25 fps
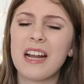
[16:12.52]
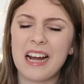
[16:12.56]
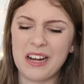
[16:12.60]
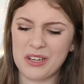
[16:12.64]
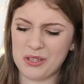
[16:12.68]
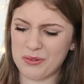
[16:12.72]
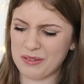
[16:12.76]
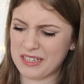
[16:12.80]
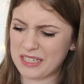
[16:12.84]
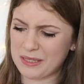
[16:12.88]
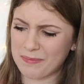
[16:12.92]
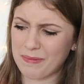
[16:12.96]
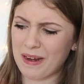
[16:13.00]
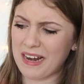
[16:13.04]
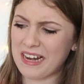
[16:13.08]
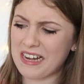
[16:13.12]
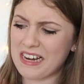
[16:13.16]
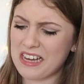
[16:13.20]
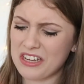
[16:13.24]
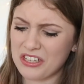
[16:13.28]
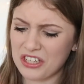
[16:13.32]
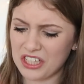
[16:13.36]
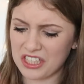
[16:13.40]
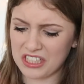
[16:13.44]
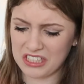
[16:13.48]
know how to explain
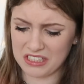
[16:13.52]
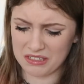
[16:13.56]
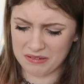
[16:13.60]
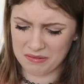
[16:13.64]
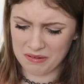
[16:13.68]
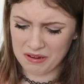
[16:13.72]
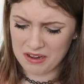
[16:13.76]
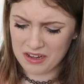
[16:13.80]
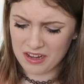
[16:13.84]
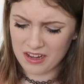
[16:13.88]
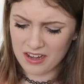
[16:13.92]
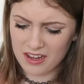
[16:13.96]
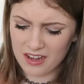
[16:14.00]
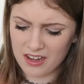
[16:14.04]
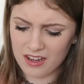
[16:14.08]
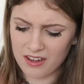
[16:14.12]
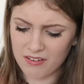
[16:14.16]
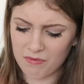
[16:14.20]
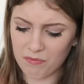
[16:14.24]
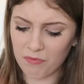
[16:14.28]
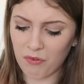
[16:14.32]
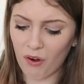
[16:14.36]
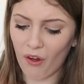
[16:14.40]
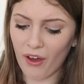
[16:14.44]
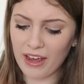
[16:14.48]
it. It's just
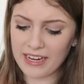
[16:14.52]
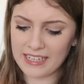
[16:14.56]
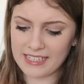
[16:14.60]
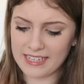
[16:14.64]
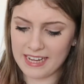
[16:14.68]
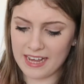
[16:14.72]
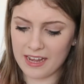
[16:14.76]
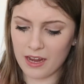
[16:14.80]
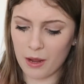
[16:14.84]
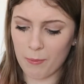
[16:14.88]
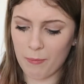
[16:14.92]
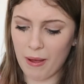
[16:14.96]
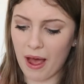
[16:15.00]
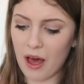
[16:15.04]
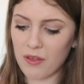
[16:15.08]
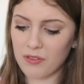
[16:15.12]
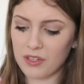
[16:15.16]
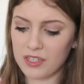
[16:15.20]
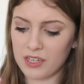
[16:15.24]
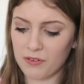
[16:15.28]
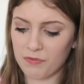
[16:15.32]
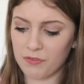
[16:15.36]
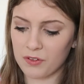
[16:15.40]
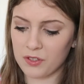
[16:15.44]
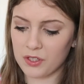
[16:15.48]
writing about the
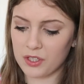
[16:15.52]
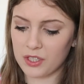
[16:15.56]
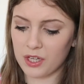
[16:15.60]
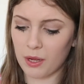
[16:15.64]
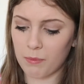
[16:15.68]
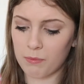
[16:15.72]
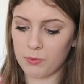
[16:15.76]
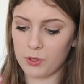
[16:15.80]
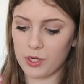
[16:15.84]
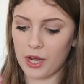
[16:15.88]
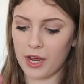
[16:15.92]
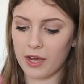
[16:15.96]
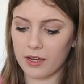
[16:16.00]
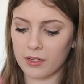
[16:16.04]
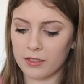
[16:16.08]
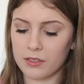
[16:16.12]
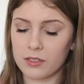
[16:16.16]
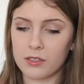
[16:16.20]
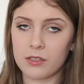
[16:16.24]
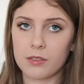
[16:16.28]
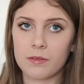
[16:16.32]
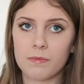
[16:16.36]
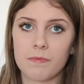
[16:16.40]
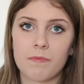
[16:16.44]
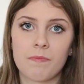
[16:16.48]
different
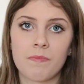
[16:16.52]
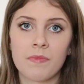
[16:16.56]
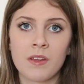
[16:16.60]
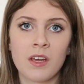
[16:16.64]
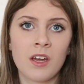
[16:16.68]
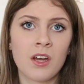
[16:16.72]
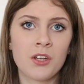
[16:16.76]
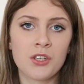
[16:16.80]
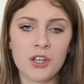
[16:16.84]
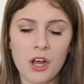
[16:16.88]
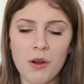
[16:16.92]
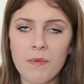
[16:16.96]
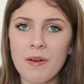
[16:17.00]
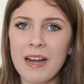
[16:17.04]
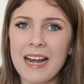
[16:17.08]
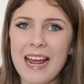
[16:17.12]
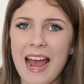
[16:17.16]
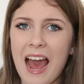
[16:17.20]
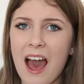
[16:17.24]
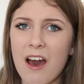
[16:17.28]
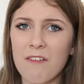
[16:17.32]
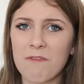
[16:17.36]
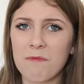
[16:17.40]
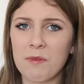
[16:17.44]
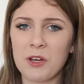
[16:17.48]
subjects. Don't really
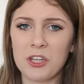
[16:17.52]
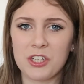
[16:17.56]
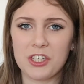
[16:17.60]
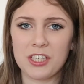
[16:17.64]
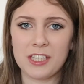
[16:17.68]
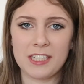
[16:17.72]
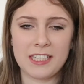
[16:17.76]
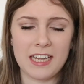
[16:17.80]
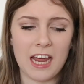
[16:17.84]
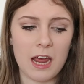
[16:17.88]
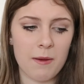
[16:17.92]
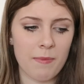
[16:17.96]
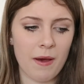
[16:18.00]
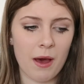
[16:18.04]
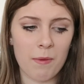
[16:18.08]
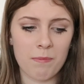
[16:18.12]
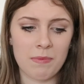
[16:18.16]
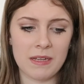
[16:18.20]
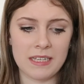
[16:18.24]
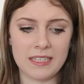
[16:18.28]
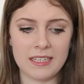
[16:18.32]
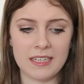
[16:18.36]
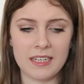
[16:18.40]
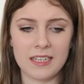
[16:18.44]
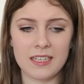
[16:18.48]
have much to say about
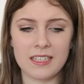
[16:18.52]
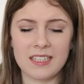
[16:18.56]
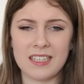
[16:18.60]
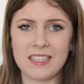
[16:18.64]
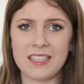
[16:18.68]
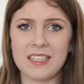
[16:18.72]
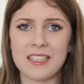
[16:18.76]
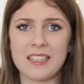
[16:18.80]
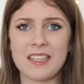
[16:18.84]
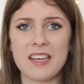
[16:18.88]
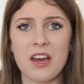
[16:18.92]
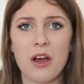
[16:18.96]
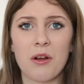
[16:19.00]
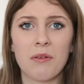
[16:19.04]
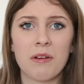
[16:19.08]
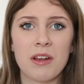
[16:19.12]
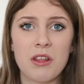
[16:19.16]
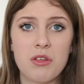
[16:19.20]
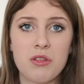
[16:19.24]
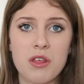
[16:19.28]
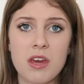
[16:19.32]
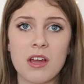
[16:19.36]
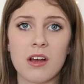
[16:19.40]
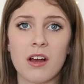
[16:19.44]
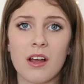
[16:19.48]
business. This is the only
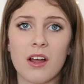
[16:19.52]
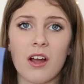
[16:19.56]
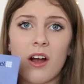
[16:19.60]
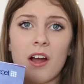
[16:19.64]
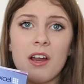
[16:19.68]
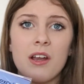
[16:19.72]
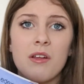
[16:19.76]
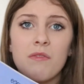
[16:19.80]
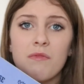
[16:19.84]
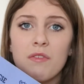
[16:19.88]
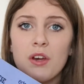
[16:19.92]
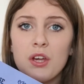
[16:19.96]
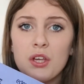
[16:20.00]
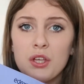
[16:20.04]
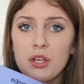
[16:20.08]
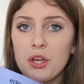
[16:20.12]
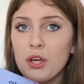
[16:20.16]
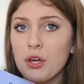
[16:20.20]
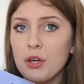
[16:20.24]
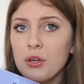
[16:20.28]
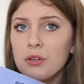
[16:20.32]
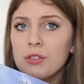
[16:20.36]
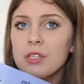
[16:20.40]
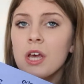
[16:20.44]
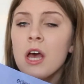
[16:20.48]
thing I kind of
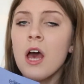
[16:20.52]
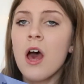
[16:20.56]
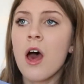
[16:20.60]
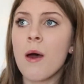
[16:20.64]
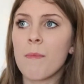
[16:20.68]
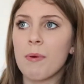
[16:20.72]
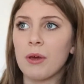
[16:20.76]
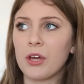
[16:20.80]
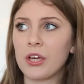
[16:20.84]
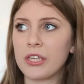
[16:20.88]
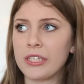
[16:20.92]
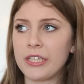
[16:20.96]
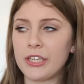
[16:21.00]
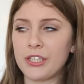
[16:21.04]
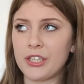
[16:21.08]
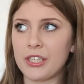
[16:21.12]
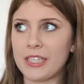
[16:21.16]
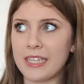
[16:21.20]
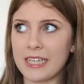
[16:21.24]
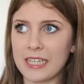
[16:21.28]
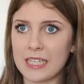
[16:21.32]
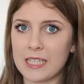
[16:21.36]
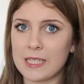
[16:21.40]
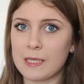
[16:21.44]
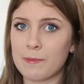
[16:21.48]
use because it just
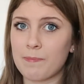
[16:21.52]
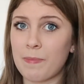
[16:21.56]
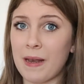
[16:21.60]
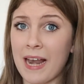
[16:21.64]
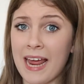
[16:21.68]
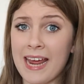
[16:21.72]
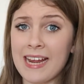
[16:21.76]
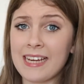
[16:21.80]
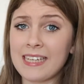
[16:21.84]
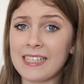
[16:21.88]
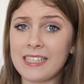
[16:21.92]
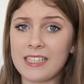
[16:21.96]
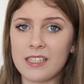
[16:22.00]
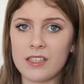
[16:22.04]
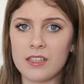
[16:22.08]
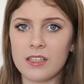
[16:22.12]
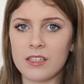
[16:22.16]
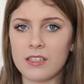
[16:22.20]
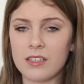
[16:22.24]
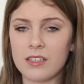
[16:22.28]
explains